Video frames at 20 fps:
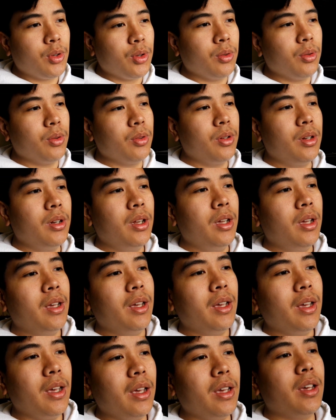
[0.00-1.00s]
tune,
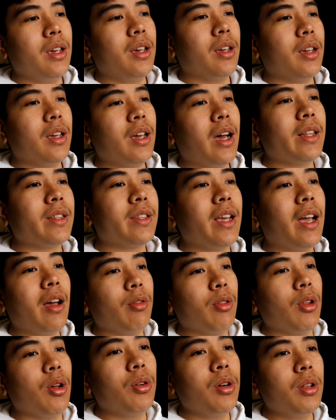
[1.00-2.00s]
it got
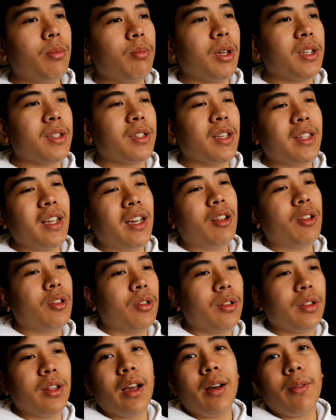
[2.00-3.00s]
downloaded, because I
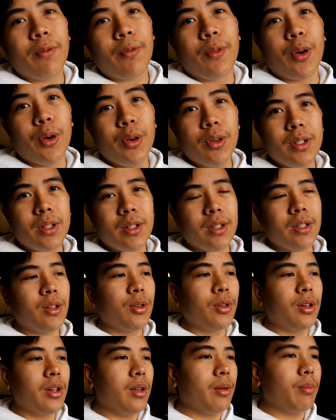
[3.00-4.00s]
downloaded that first.
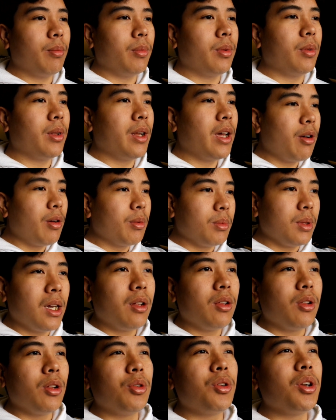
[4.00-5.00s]
So now I'm
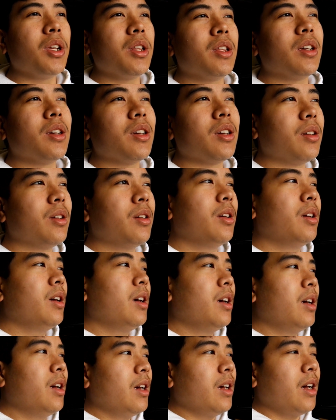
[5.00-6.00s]
downloading the,
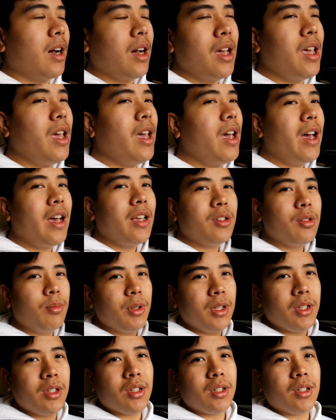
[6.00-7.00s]
it has to
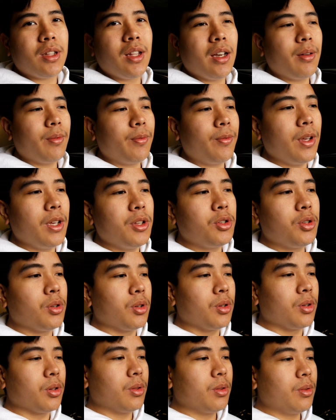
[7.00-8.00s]
be just that
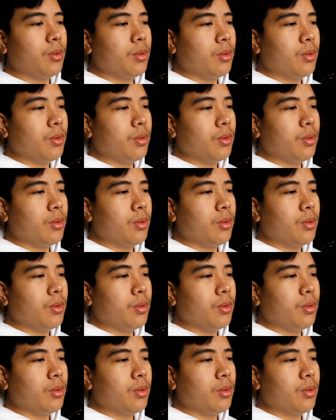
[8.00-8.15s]
feature